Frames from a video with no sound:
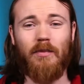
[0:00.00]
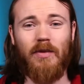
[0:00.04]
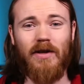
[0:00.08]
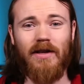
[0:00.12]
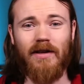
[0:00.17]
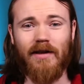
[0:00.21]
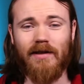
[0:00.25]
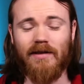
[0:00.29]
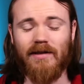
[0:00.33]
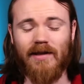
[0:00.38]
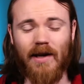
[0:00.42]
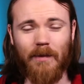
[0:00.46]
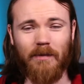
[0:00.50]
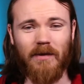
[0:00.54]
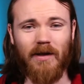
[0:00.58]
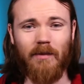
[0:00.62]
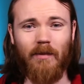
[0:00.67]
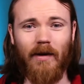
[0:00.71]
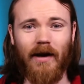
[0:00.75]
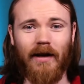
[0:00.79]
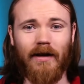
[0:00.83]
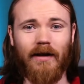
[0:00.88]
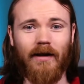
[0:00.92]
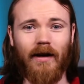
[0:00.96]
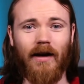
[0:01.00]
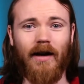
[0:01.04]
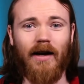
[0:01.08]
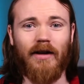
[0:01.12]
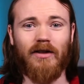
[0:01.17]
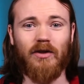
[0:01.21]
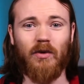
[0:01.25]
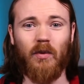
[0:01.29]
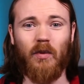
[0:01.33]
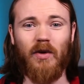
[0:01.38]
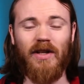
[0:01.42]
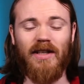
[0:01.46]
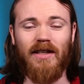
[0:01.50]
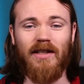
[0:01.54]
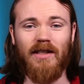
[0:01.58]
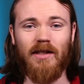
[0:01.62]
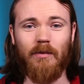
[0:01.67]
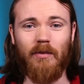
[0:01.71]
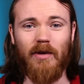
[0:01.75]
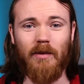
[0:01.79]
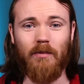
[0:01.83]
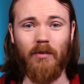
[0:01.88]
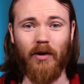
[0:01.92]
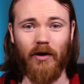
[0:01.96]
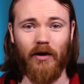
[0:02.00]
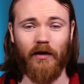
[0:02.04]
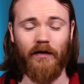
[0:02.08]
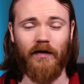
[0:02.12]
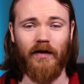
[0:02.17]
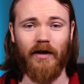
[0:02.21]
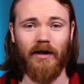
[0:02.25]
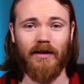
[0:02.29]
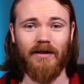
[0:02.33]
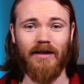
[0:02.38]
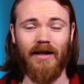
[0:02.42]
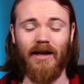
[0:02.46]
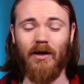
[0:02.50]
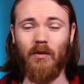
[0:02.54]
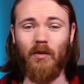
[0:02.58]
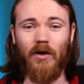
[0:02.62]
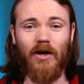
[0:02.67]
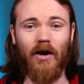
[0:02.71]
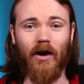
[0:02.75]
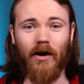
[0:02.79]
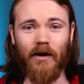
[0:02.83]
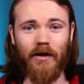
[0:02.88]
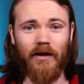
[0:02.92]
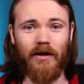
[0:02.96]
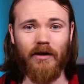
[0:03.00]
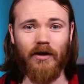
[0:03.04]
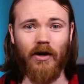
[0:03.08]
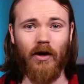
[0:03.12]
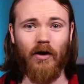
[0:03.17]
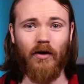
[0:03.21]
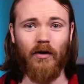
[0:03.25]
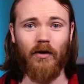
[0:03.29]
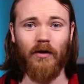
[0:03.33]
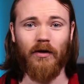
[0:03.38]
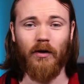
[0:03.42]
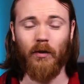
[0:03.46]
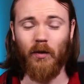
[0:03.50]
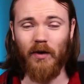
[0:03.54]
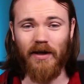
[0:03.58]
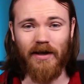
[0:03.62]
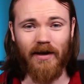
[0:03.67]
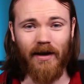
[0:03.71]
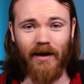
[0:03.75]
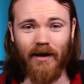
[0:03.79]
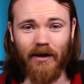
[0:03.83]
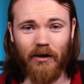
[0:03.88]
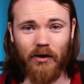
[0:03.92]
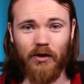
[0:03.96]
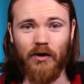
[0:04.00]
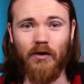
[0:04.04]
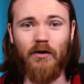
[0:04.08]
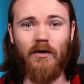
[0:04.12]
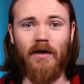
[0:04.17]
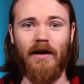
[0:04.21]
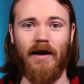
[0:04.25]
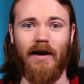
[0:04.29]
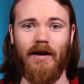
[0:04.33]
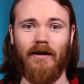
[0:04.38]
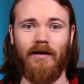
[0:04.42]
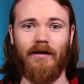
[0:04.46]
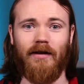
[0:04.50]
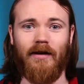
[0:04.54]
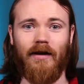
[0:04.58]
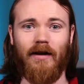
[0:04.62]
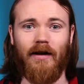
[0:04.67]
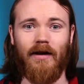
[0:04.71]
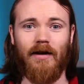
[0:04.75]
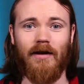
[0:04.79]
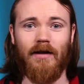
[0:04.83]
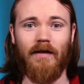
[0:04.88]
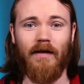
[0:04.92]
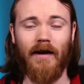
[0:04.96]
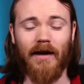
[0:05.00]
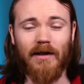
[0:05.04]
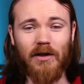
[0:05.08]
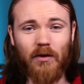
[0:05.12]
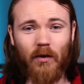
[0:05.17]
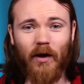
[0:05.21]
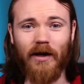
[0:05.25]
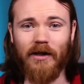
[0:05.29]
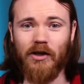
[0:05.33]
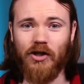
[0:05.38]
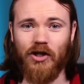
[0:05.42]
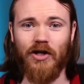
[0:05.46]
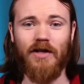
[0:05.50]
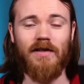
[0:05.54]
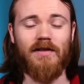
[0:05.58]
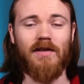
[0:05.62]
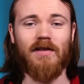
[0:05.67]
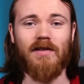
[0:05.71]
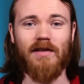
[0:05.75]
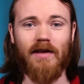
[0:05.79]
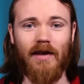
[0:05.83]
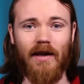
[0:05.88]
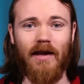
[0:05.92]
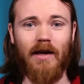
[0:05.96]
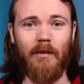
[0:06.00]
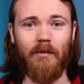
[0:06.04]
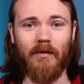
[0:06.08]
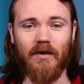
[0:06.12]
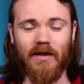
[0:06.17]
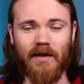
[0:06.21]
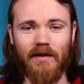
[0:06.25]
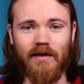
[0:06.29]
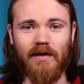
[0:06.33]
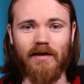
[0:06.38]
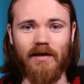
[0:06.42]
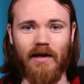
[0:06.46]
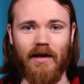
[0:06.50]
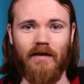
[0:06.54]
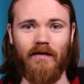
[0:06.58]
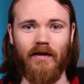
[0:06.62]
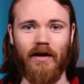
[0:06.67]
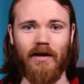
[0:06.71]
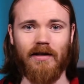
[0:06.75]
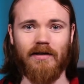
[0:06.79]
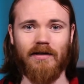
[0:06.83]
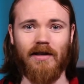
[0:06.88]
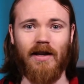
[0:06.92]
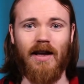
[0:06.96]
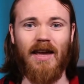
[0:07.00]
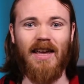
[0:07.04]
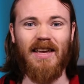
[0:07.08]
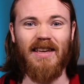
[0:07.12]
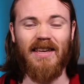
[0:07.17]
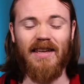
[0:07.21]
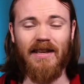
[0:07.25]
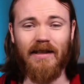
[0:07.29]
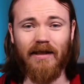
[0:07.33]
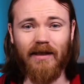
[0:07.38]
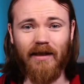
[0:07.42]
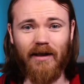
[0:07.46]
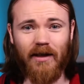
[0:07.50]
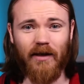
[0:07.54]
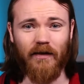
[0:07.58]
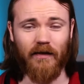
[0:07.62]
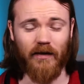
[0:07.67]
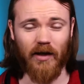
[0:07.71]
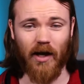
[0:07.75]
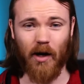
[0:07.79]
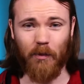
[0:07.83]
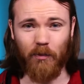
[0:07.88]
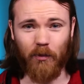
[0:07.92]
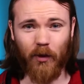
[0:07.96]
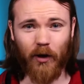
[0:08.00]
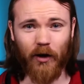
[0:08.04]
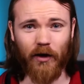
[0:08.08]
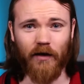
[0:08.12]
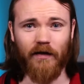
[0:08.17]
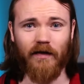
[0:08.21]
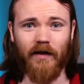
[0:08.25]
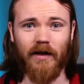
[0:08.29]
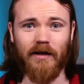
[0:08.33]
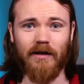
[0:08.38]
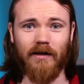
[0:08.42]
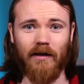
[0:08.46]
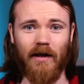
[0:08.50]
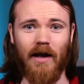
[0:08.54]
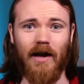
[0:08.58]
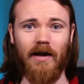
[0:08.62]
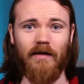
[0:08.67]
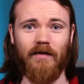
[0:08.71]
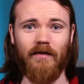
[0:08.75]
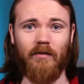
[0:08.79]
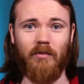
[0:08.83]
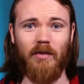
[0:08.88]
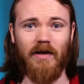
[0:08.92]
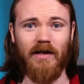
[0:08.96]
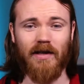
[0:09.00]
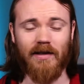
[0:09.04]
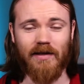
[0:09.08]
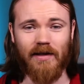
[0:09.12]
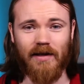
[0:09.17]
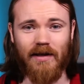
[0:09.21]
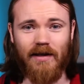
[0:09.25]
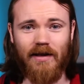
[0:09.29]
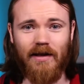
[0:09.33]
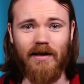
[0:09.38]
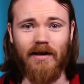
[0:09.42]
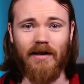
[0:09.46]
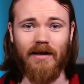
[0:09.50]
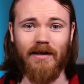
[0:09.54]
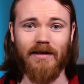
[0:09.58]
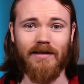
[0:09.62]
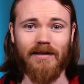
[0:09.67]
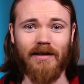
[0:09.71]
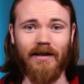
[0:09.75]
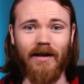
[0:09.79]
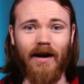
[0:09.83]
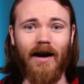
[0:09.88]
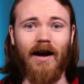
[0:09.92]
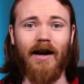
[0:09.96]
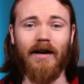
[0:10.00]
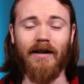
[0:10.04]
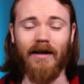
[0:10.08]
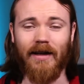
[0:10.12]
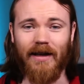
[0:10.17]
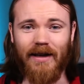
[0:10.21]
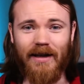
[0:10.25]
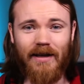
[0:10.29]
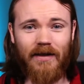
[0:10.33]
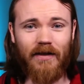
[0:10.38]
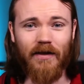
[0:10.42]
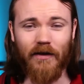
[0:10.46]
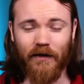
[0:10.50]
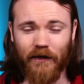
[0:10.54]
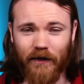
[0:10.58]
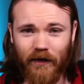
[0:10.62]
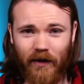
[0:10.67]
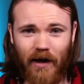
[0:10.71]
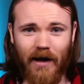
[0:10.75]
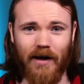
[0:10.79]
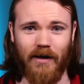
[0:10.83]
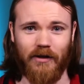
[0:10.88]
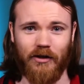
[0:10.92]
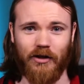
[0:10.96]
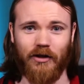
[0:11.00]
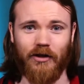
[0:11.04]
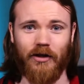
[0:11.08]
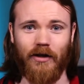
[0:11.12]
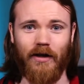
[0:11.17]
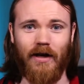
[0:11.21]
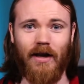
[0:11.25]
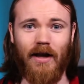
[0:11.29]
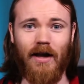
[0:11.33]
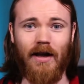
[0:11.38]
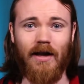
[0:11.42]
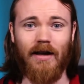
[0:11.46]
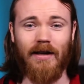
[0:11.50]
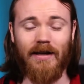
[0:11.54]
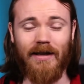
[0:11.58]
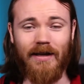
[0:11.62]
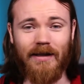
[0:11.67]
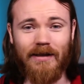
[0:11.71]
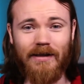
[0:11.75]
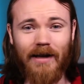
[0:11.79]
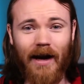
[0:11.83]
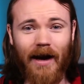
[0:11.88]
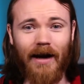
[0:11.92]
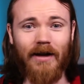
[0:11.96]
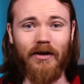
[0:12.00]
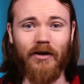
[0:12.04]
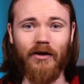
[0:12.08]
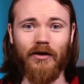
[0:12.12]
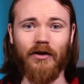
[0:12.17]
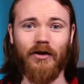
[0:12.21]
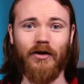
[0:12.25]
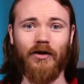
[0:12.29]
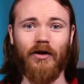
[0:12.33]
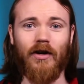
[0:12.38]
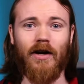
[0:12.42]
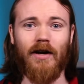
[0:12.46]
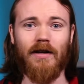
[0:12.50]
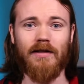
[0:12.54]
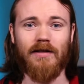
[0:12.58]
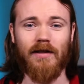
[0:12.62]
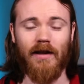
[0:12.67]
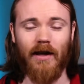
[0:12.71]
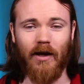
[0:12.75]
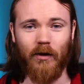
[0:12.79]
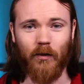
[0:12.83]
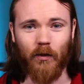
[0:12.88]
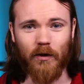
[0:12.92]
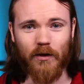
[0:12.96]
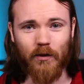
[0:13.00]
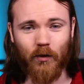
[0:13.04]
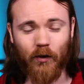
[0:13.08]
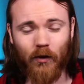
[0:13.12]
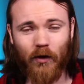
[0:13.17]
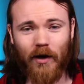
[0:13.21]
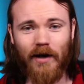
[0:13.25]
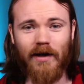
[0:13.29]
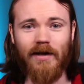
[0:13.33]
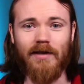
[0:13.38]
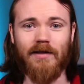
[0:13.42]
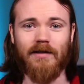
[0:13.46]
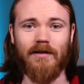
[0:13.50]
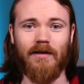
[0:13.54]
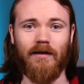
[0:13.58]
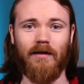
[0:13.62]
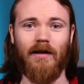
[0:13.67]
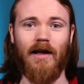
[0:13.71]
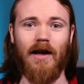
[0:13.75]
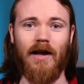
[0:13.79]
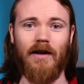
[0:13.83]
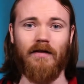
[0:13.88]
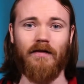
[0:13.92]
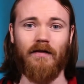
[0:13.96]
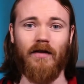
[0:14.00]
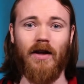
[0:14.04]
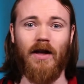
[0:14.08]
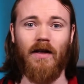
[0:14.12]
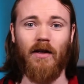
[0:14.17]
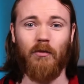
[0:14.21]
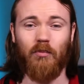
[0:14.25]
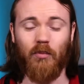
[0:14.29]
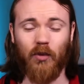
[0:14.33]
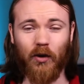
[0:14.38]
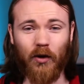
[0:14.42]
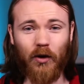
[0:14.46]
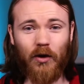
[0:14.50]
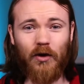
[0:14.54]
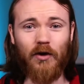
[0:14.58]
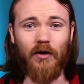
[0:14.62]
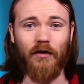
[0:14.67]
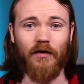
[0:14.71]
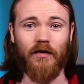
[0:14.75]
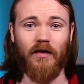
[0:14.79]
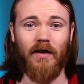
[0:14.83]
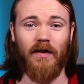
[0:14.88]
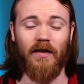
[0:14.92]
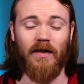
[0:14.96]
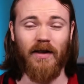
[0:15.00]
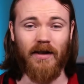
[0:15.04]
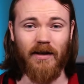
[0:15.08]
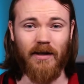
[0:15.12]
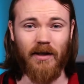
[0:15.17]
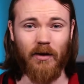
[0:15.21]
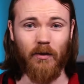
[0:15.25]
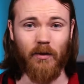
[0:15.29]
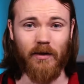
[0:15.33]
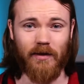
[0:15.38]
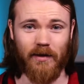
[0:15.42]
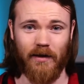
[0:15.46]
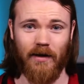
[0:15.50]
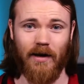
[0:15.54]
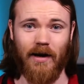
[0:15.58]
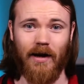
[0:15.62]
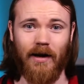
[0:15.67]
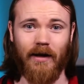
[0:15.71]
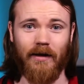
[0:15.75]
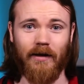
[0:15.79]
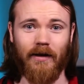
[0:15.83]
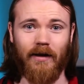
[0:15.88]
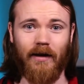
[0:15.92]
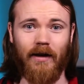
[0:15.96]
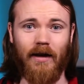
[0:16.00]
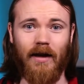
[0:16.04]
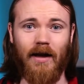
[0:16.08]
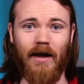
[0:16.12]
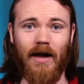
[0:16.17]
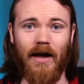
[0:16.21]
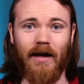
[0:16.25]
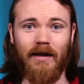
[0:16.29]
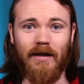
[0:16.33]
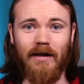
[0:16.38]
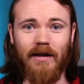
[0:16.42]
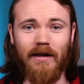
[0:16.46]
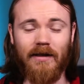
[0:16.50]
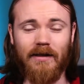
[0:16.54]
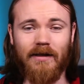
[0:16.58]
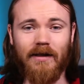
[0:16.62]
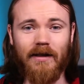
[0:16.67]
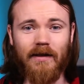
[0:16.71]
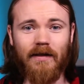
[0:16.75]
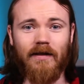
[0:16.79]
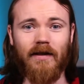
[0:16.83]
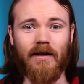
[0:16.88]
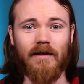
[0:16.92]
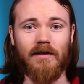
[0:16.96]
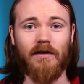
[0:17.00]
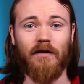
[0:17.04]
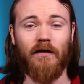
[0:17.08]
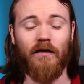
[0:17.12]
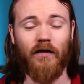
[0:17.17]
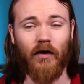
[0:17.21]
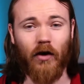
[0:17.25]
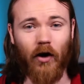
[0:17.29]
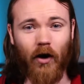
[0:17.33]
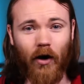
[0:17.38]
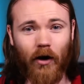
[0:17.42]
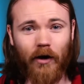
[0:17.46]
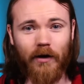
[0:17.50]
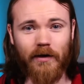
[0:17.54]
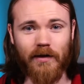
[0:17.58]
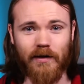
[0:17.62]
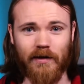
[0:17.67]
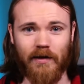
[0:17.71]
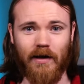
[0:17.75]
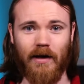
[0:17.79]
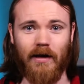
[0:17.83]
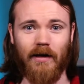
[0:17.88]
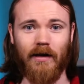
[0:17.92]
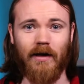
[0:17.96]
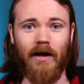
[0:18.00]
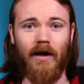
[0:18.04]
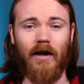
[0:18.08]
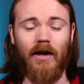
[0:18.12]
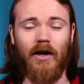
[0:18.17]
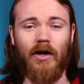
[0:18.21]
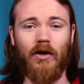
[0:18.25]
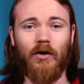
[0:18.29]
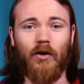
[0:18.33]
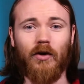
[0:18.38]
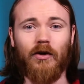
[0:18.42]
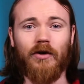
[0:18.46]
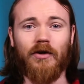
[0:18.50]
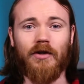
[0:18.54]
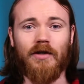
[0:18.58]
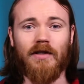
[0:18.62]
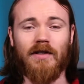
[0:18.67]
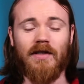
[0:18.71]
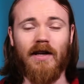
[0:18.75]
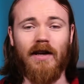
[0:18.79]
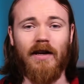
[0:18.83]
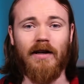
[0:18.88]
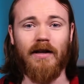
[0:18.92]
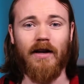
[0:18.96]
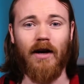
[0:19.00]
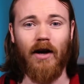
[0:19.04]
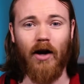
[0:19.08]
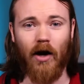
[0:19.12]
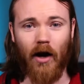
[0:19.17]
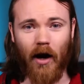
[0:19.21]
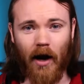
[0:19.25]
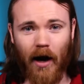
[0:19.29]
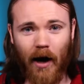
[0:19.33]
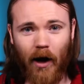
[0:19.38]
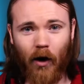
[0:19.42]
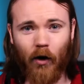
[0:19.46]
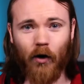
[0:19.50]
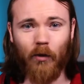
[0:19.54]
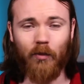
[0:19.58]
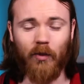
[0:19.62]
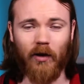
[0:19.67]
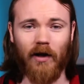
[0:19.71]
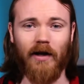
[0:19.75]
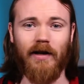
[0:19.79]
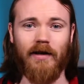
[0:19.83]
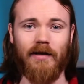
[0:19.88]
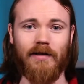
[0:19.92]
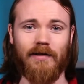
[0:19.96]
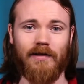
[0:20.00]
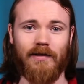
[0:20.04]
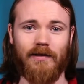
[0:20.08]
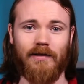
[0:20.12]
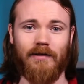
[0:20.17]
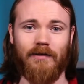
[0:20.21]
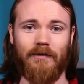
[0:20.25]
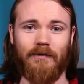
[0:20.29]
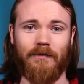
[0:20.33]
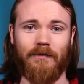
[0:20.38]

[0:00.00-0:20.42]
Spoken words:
be accepted by God, we need to be perfect, and we already know that we can't do that. That's why Jesus came to save us. He lived a perfect life because he is God in the flesh. He died on the cross and was raised to life, proof that he was God. And he did this for our sake, in order to take our place.